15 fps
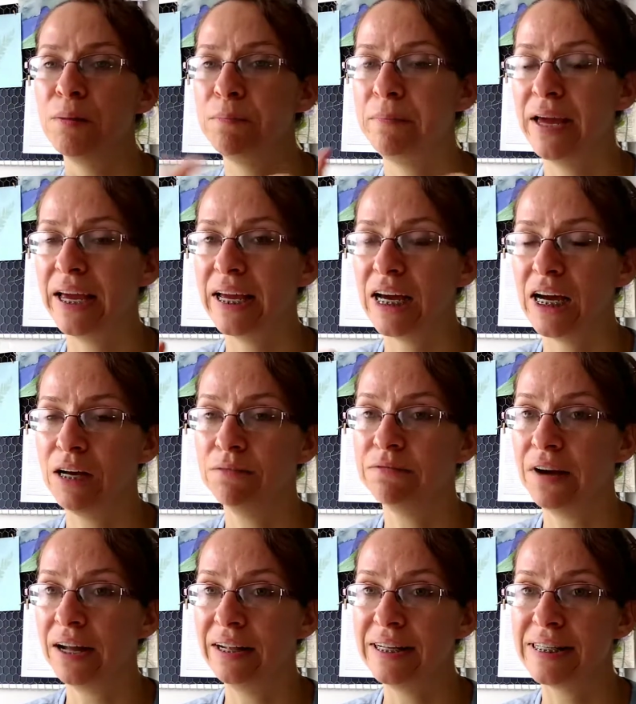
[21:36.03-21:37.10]
Make
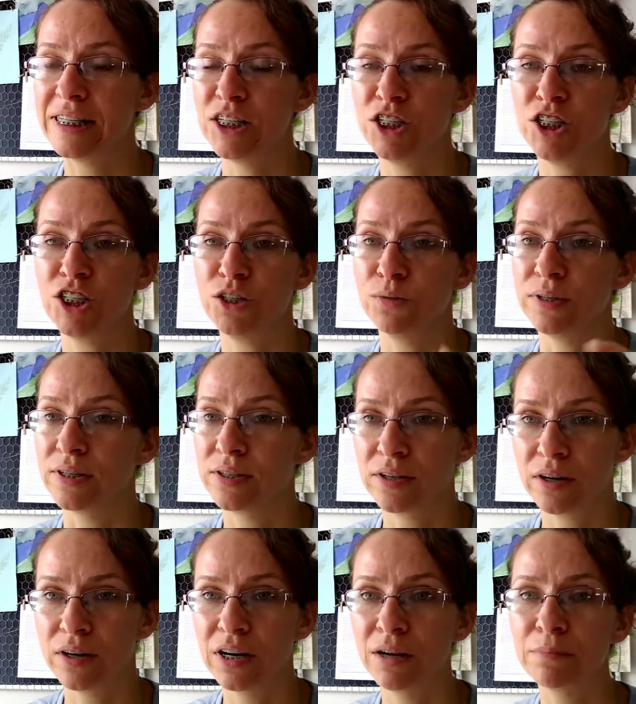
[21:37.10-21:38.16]
violets into a
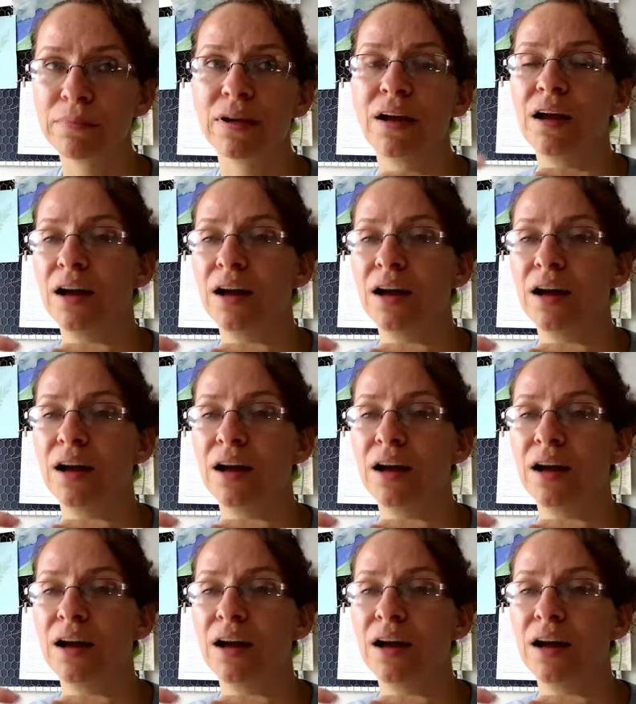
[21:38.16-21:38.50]
syrup,